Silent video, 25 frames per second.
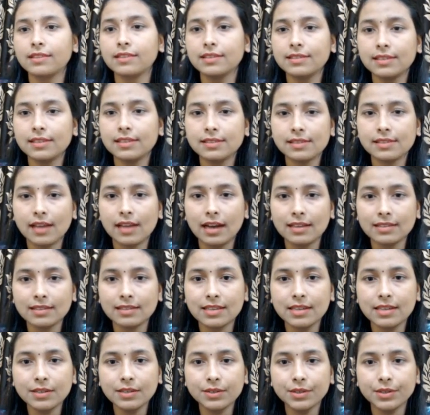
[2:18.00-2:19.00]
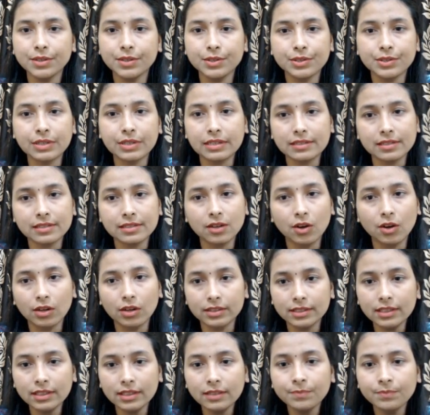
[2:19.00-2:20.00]
this is asking, do you trust the
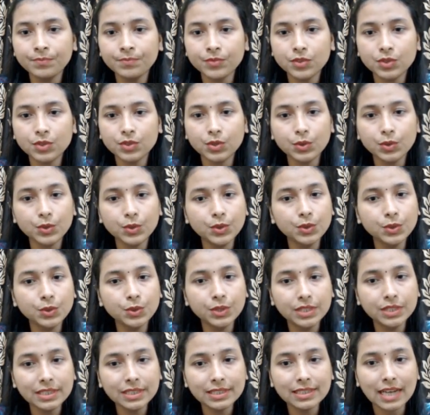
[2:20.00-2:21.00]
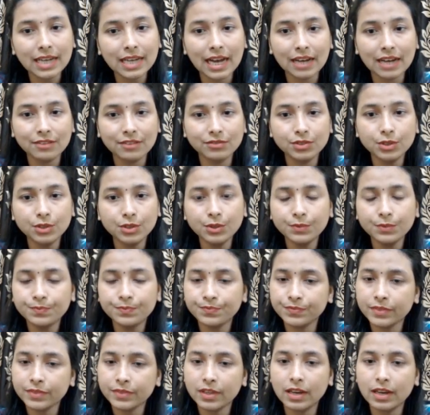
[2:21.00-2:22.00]
author? So you just have to
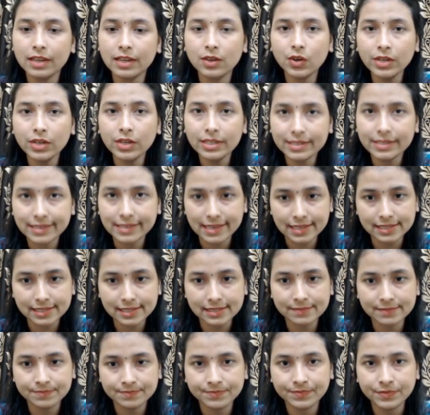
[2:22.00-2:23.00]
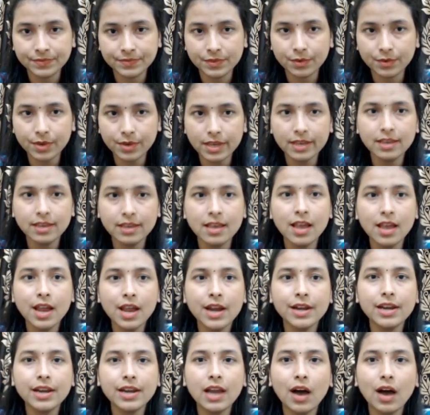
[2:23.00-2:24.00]
click on yes. Okay,
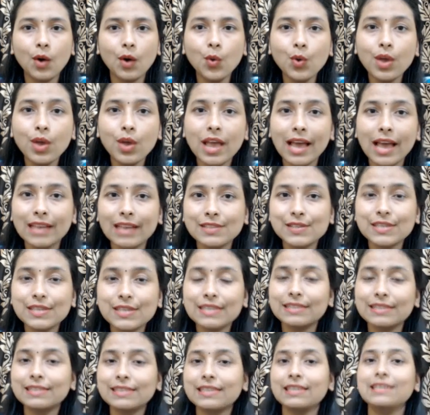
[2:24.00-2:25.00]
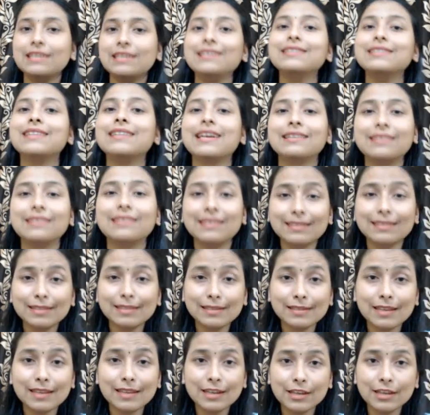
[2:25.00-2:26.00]
now as you can see that this
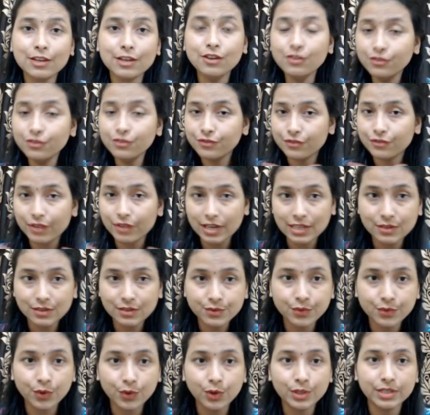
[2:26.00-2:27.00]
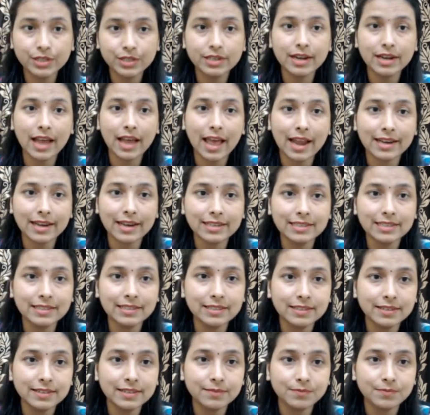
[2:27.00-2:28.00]
is a new fresh folder, and
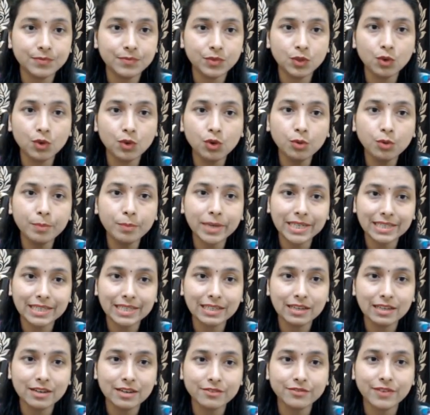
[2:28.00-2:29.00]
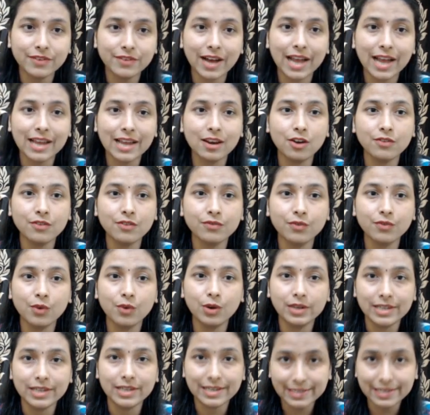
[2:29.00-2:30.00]
here no particular file or
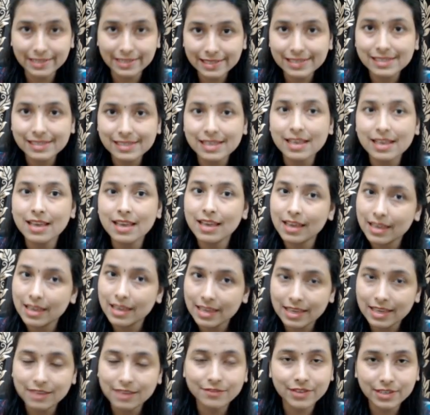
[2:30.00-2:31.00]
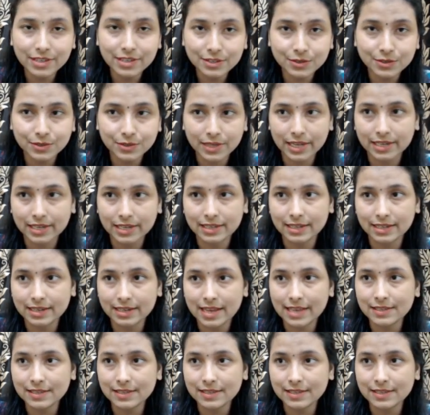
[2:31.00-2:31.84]
folder is even created.